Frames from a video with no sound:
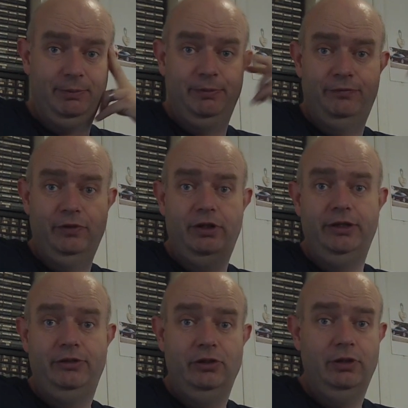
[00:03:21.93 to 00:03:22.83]
But before
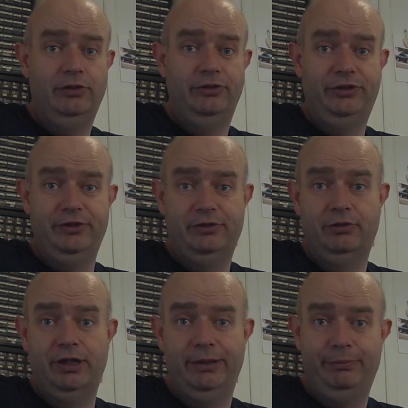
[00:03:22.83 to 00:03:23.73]
I do, I'll just
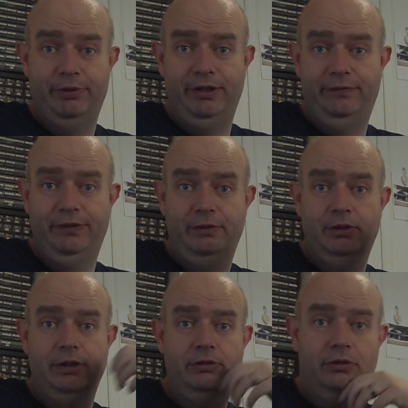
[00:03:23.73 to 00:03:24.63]
describe briefly
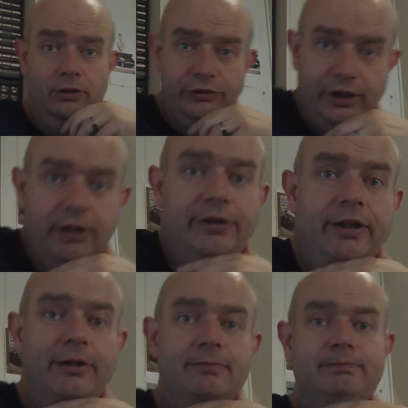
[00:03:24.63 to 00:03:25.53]
what goes on here.